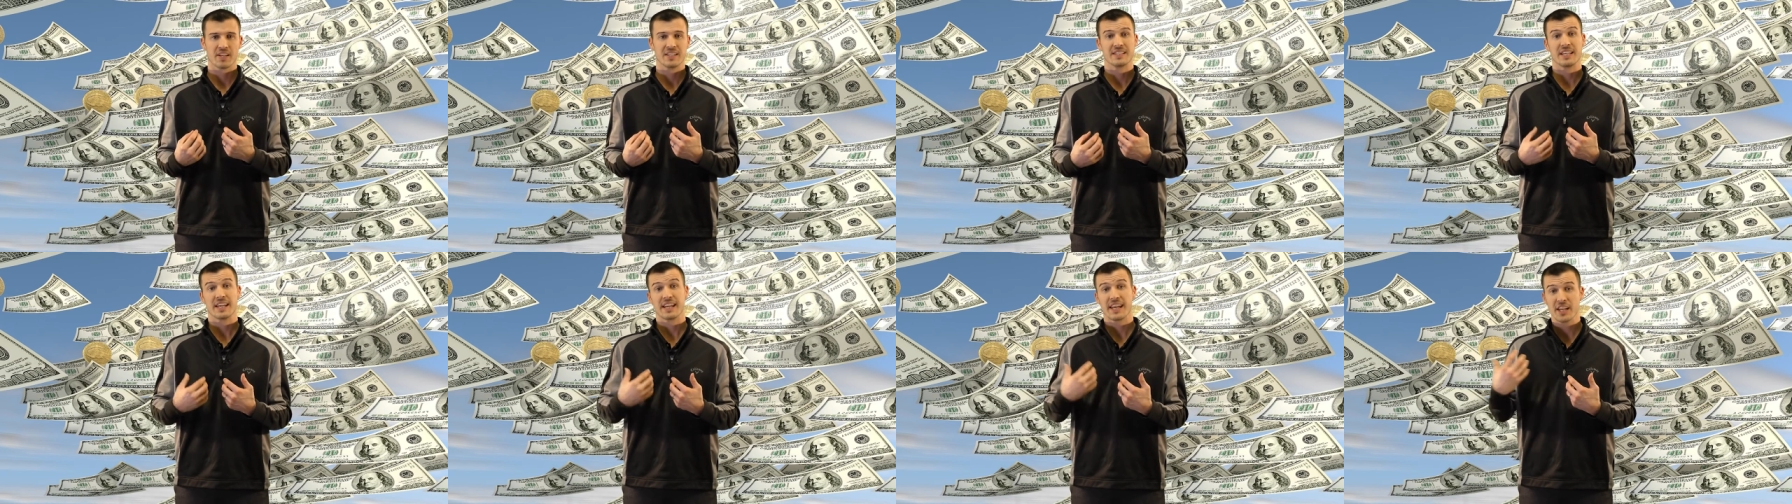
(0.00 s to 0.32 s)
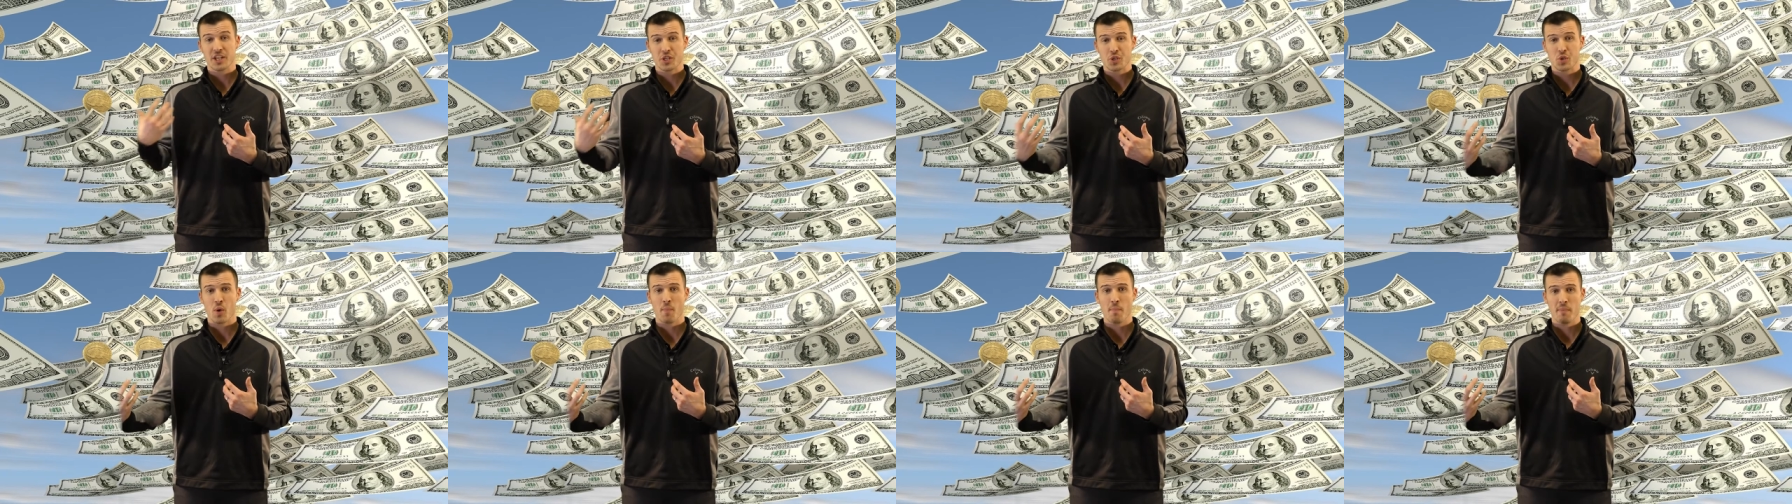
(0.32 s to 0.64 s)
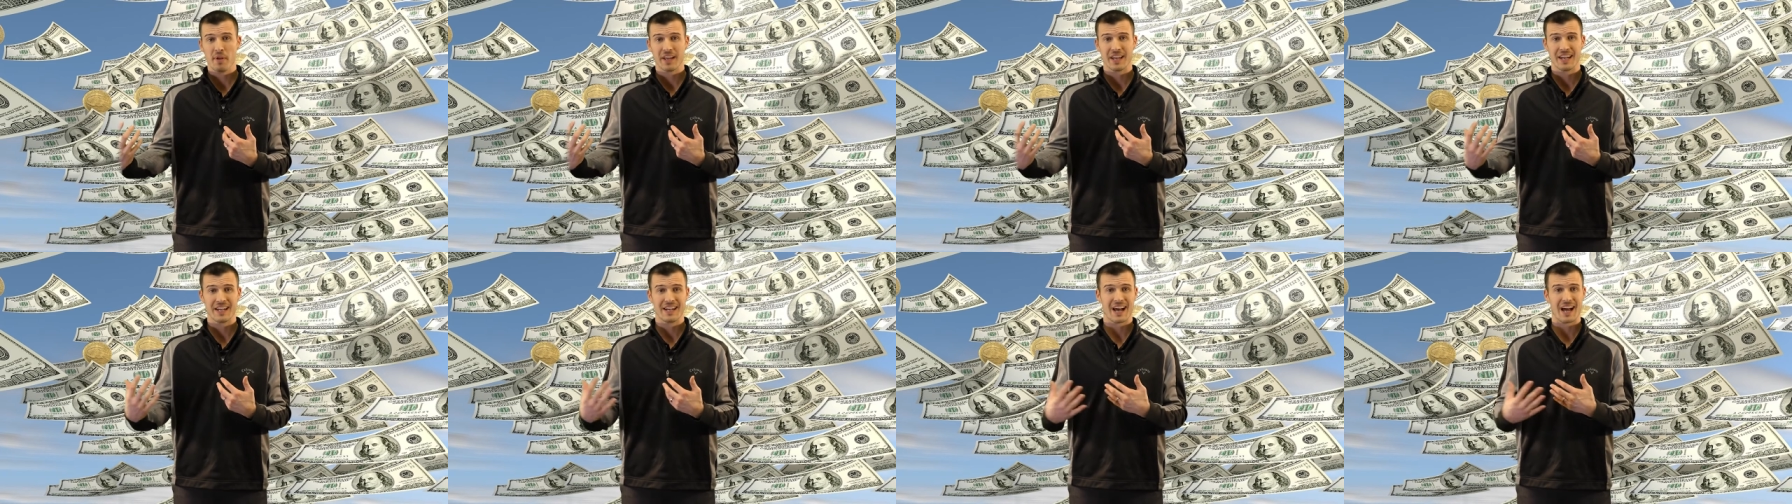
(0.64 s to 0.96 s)
to get to a
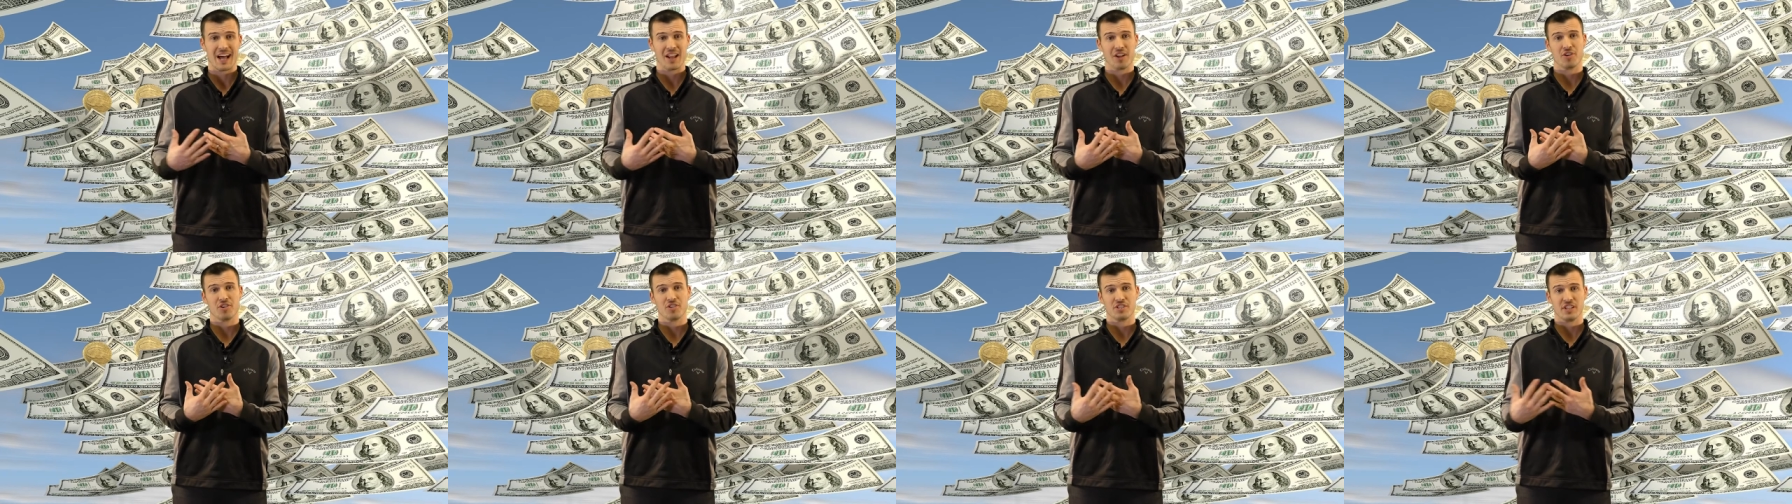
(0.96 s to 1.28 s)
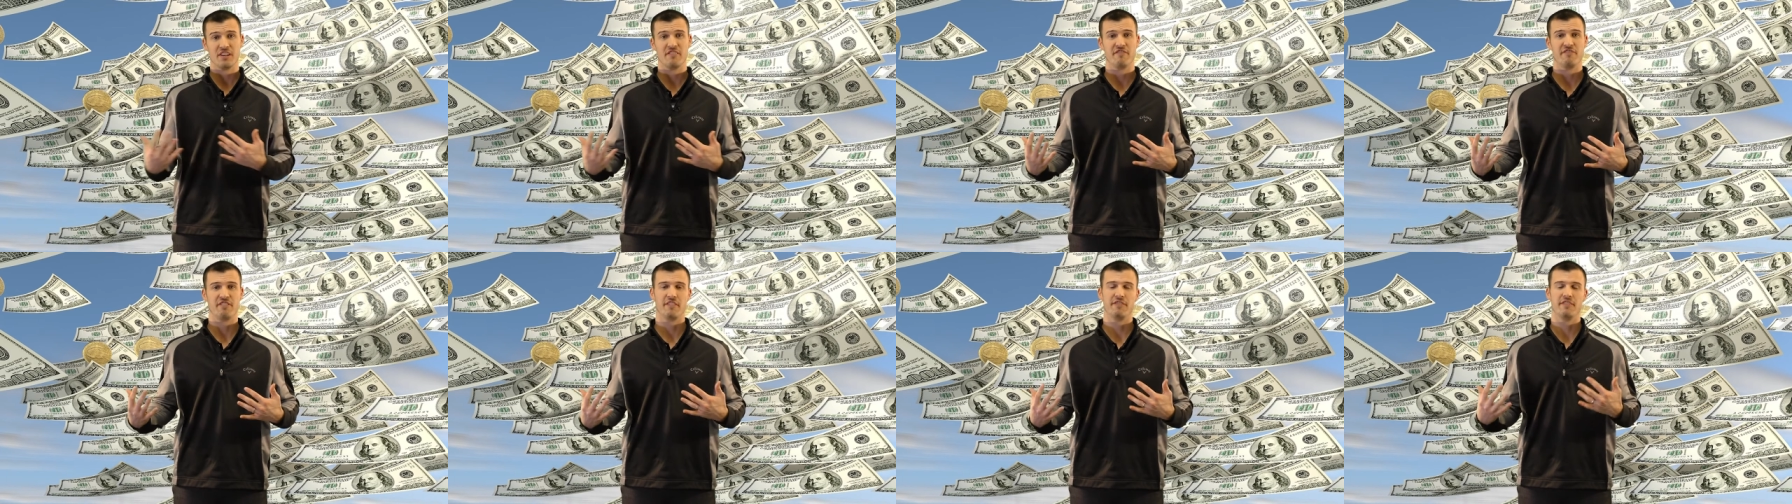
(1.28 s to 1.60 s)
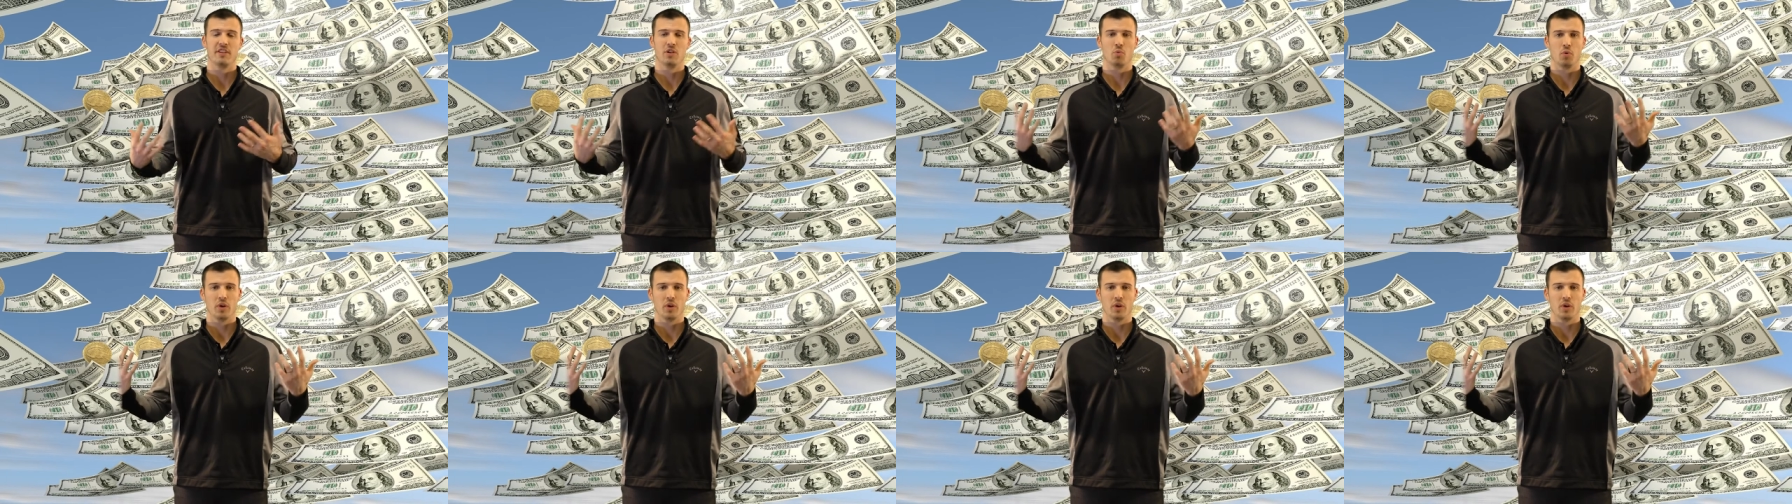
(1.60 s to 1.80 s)
million dollars in fifty